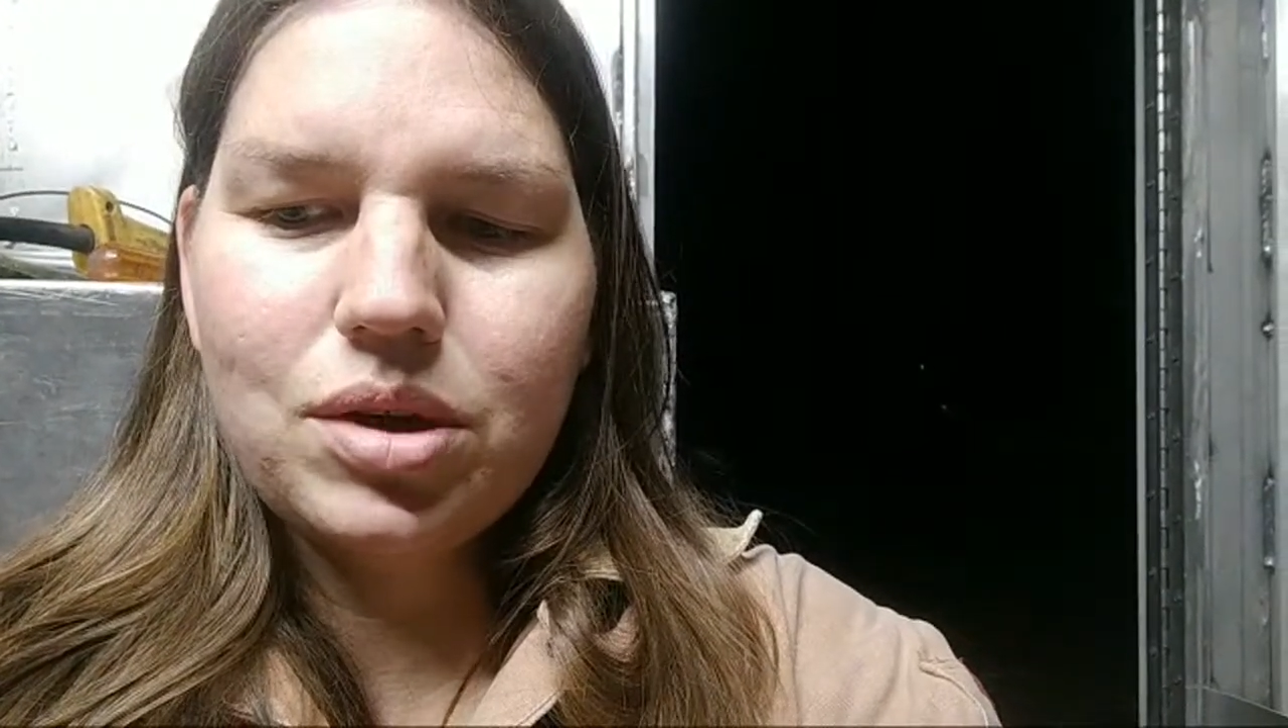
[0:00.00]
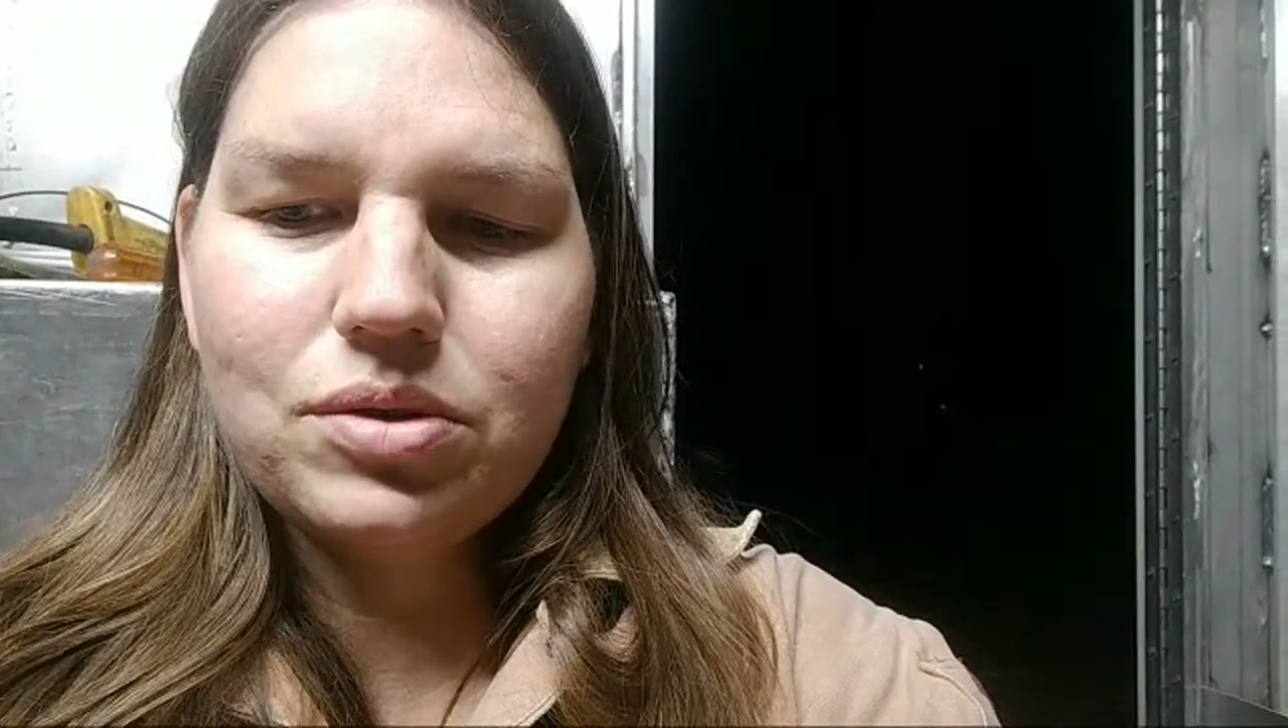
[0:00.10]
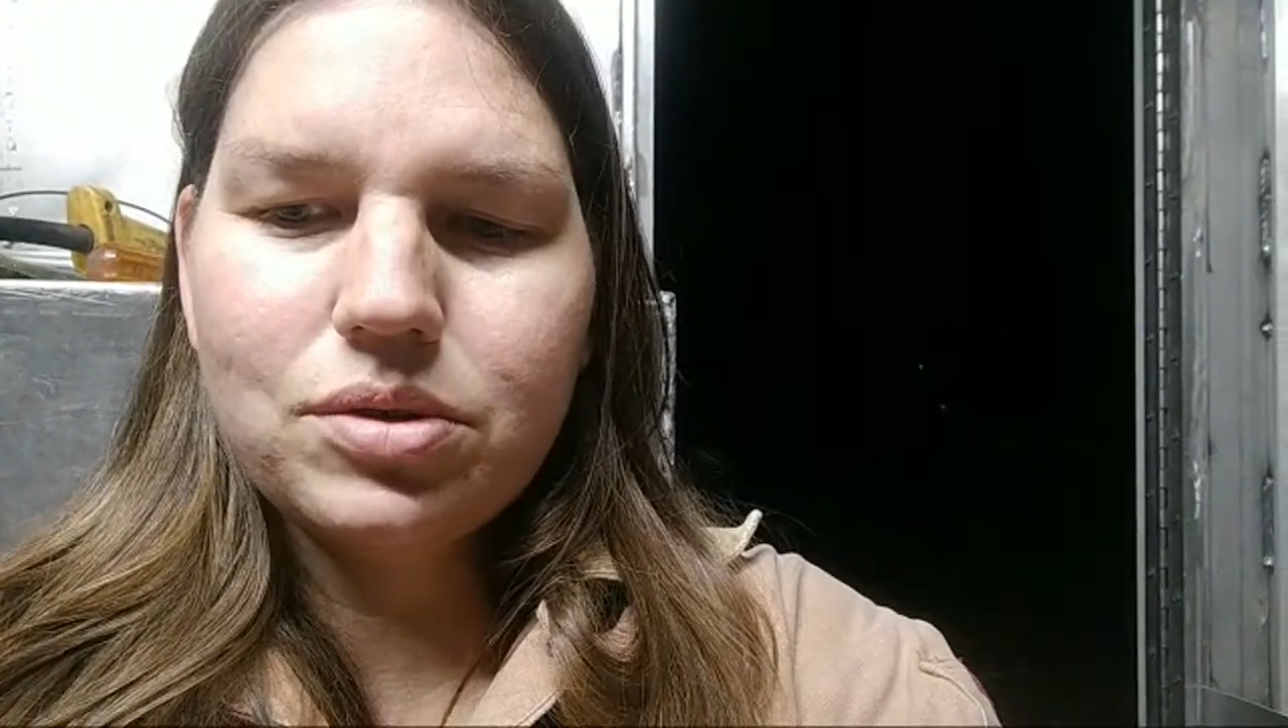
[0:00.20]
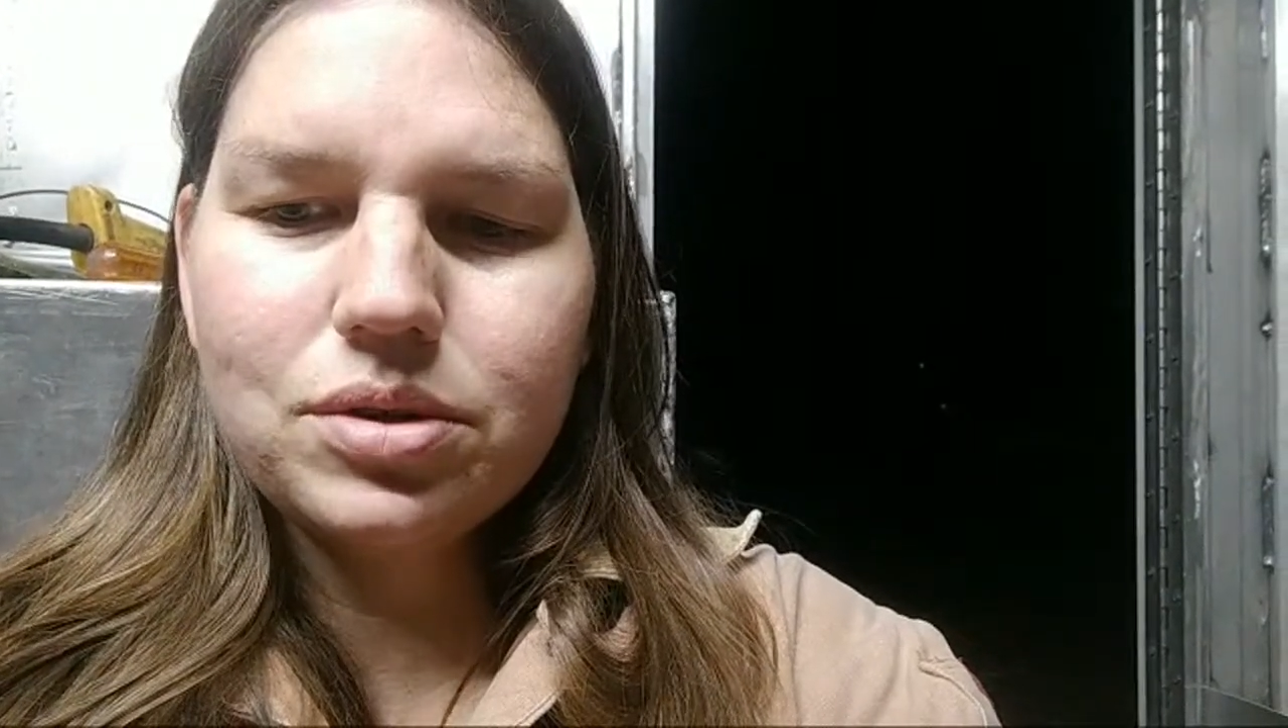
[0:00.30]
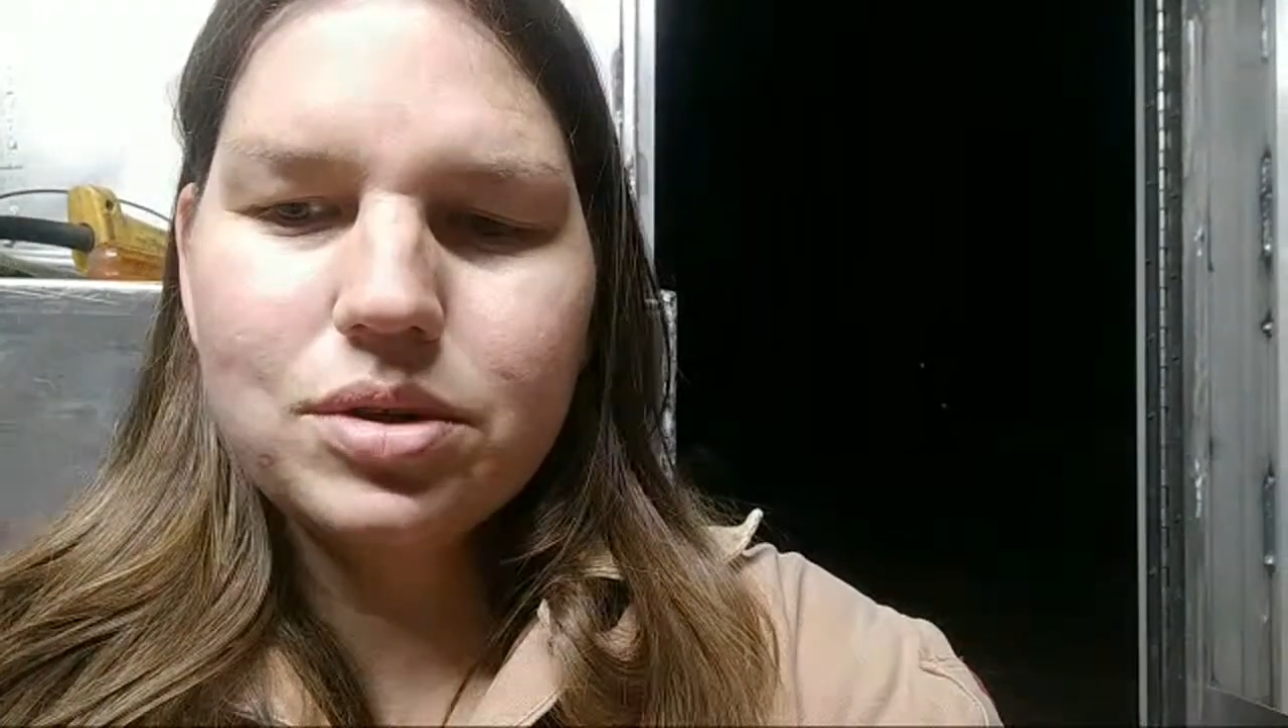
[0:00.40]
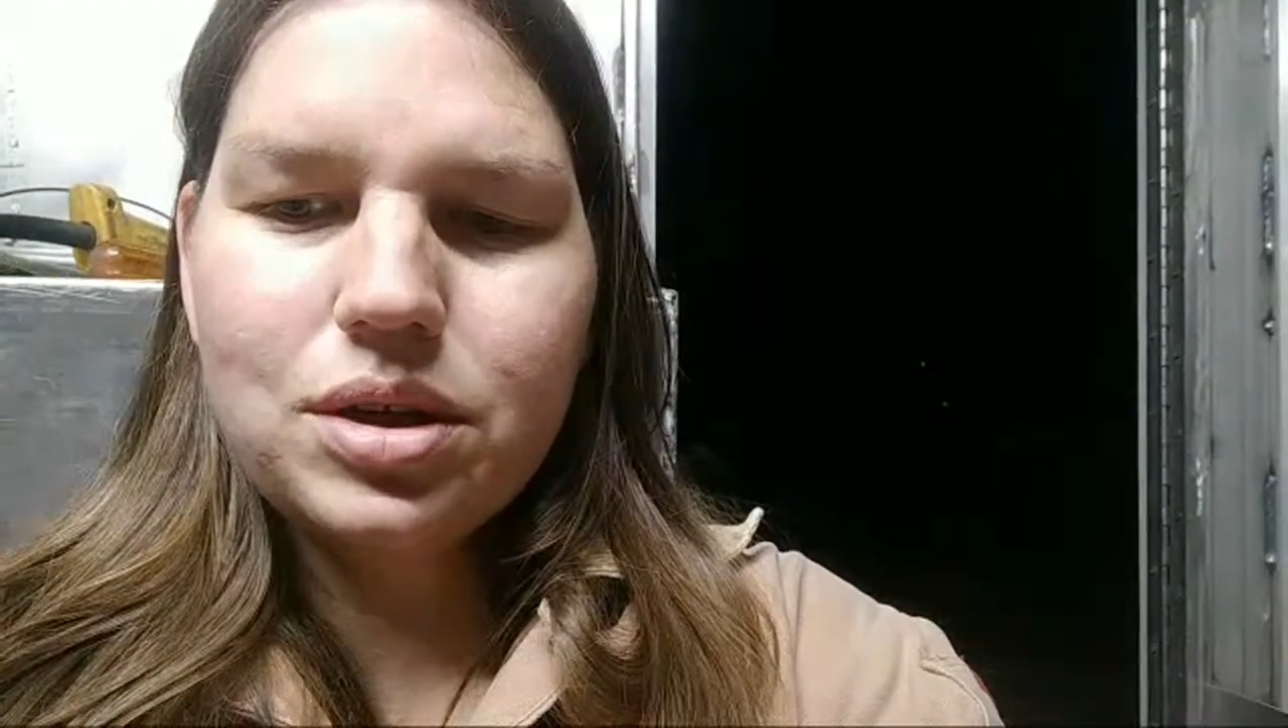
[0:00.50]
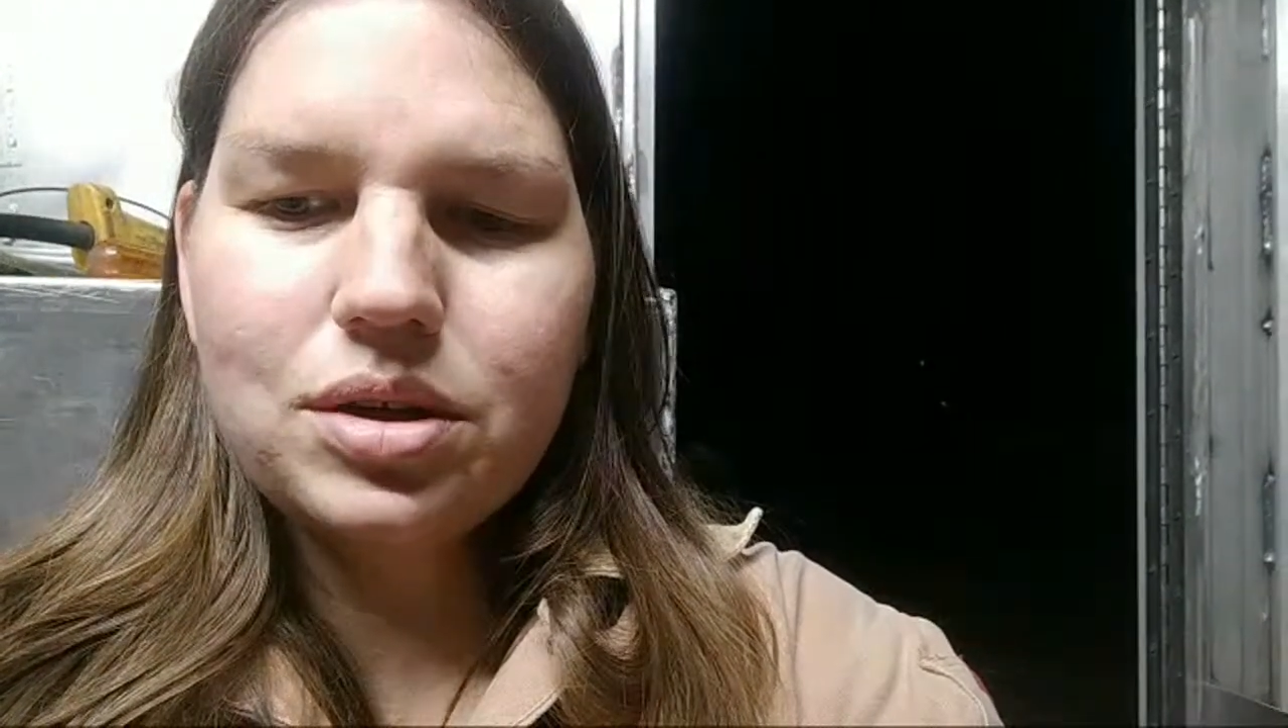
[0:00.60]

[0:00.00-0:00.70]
quarantine